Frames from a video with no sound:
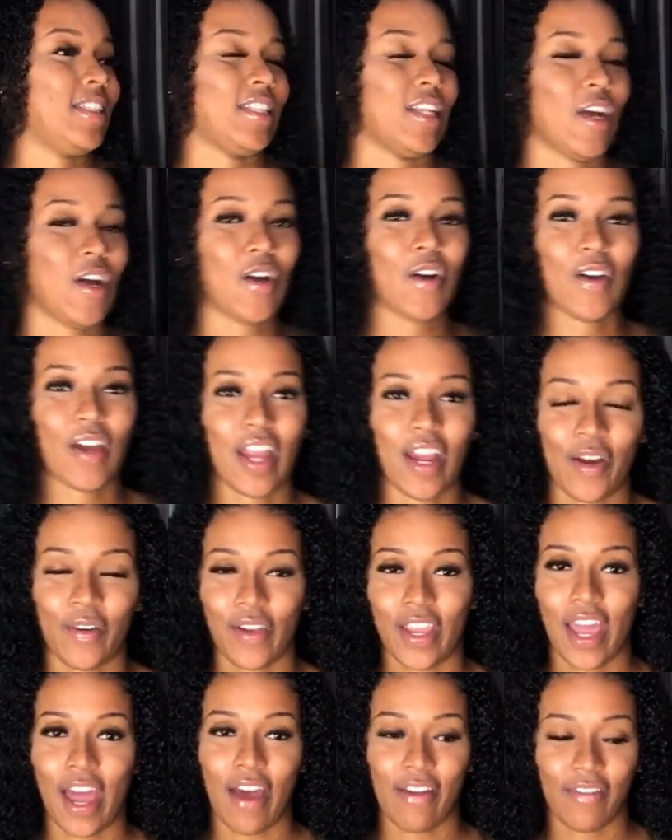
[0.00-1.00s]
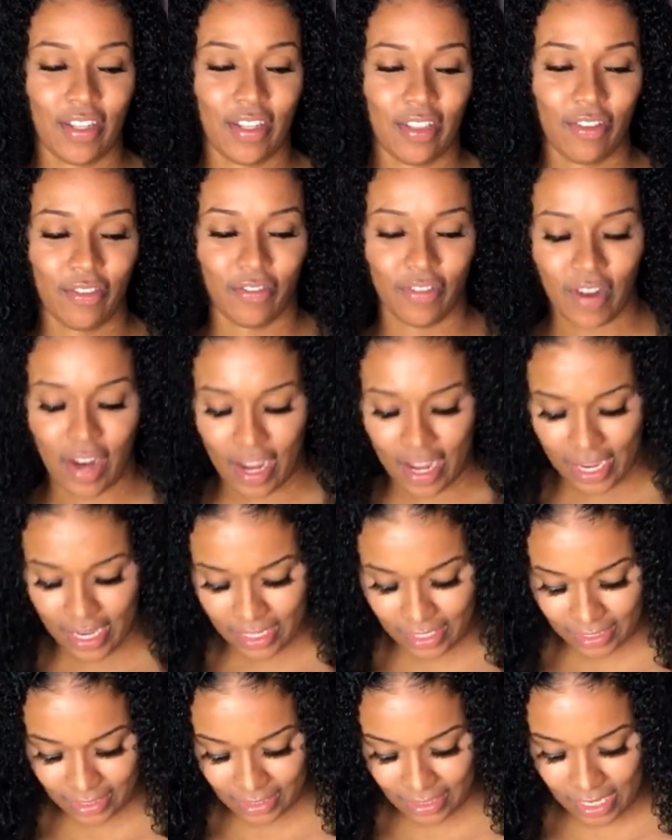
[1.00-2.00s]
So here we it in the
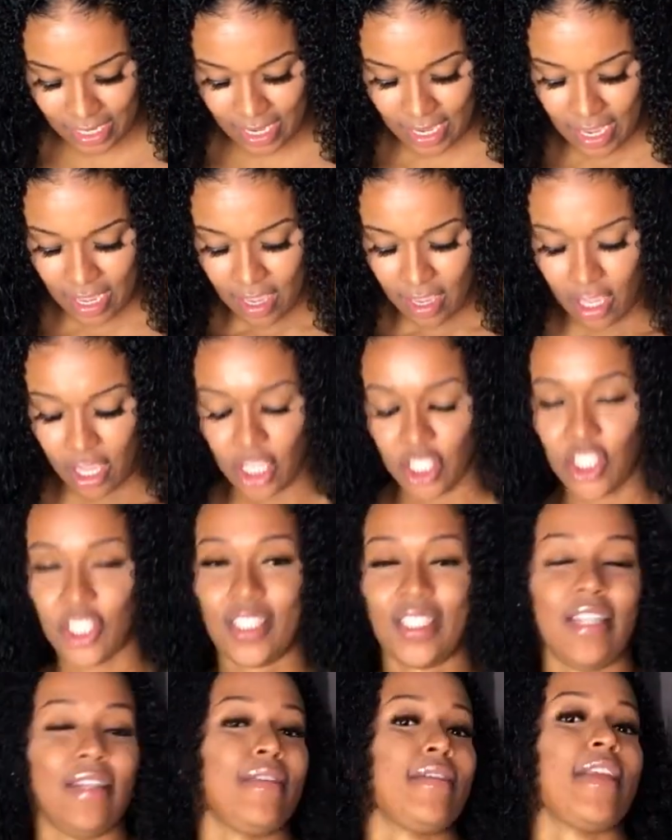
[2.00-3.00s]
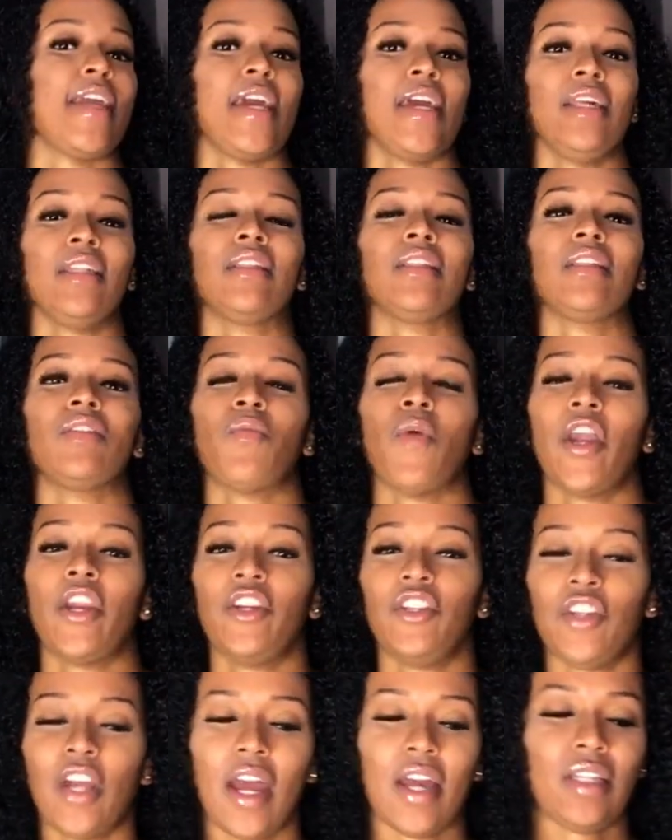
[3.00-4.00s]
front. It's just a knit
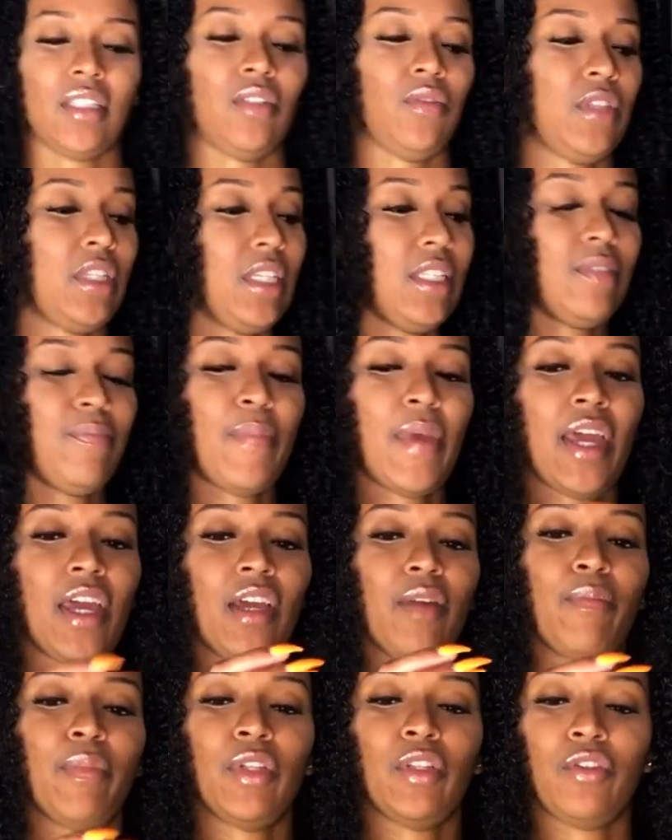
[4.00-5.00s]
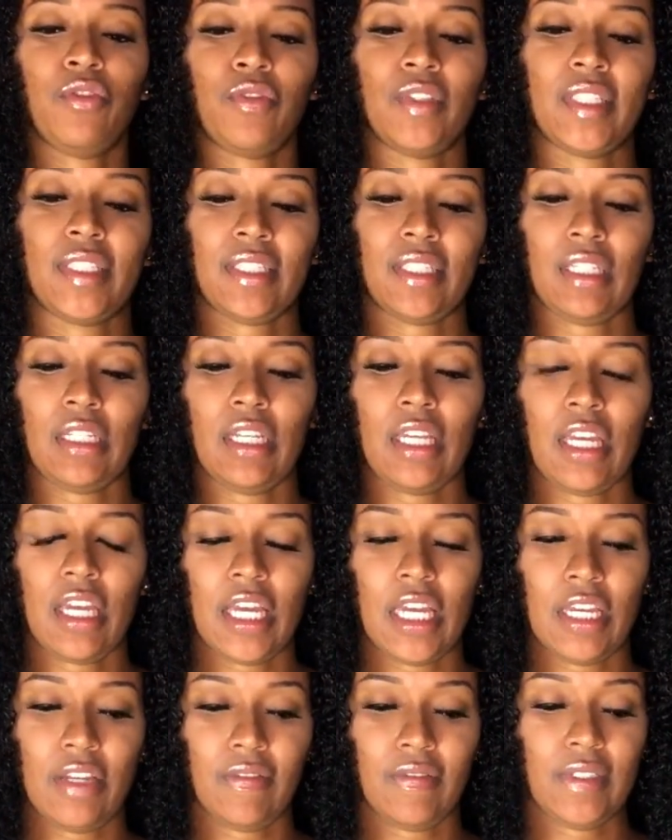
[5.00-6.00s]
sweater dress with these big balloon
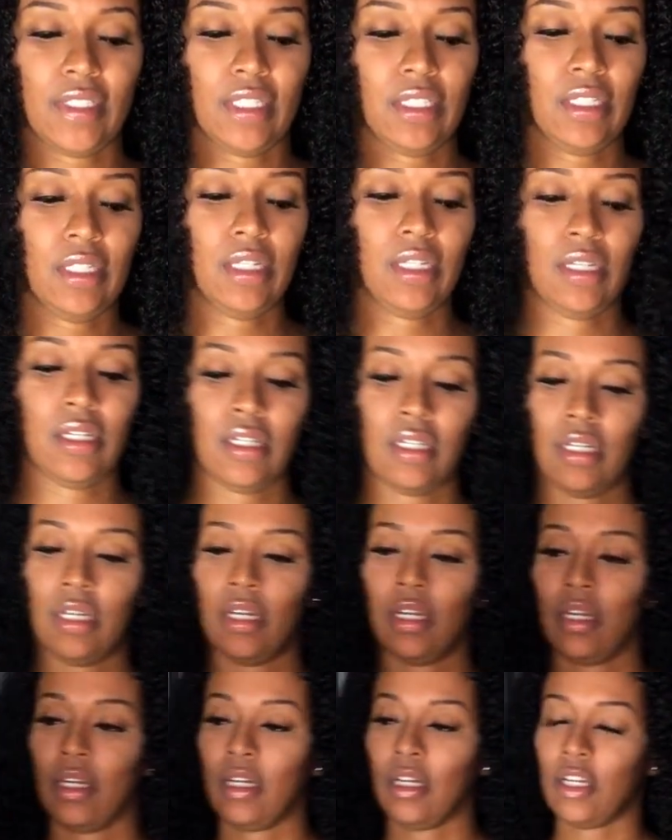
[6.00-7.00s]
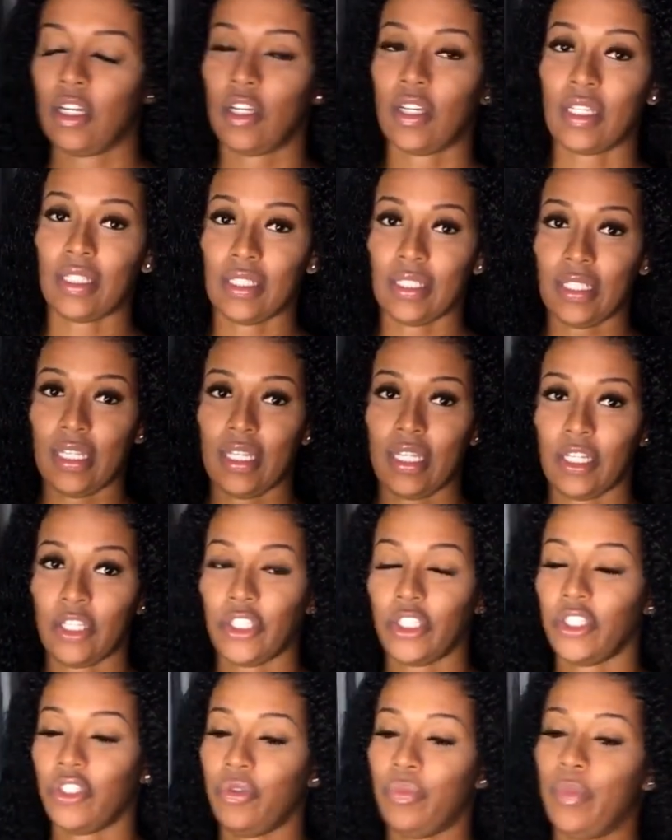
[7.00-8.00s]
sleeves. You can see
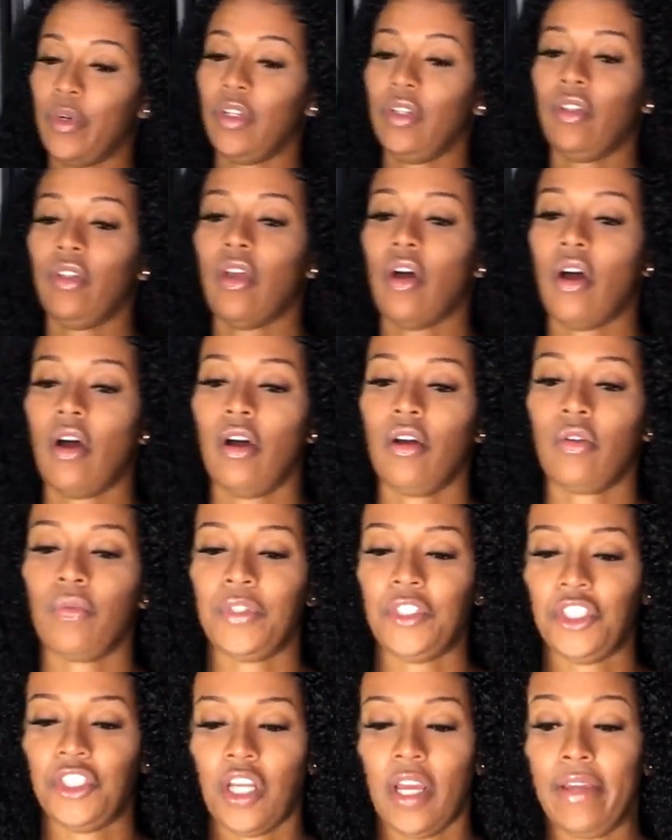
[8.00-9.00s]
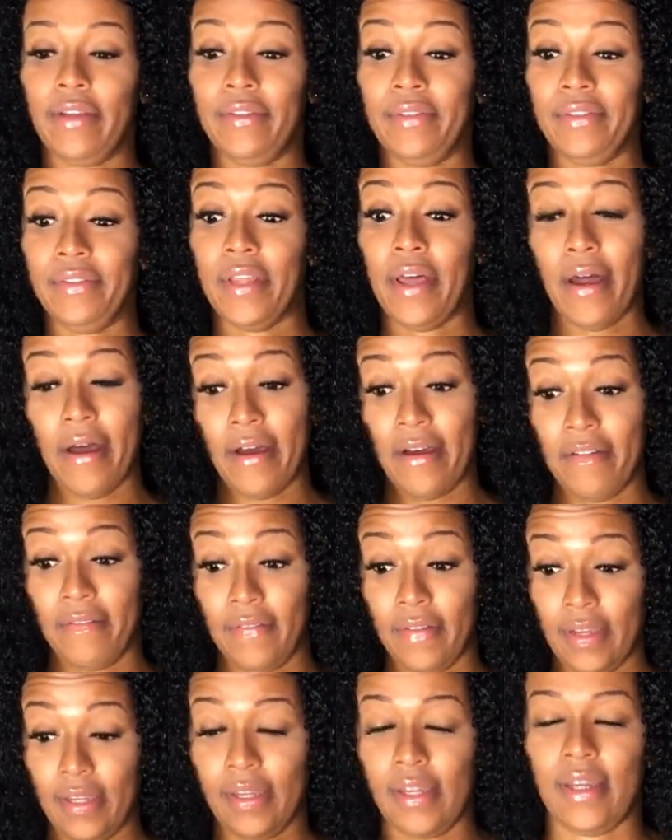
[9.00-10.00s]
they're super long, which I
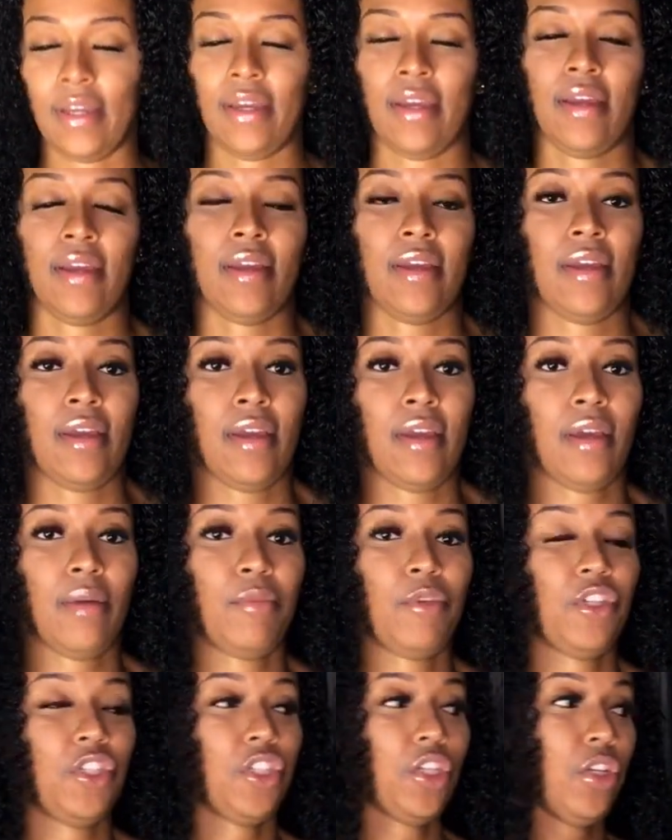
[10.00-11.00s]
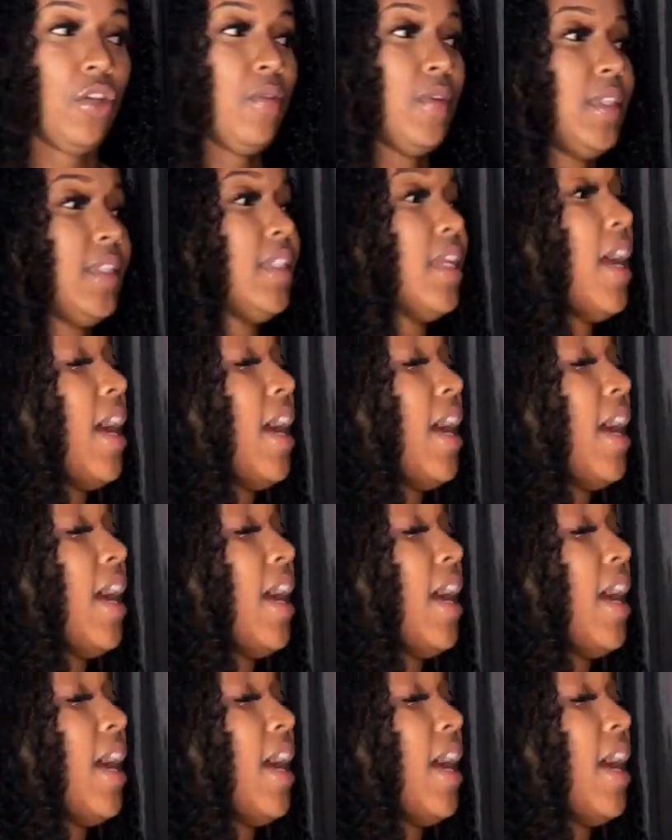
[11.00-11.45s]
love. I'm going to show you a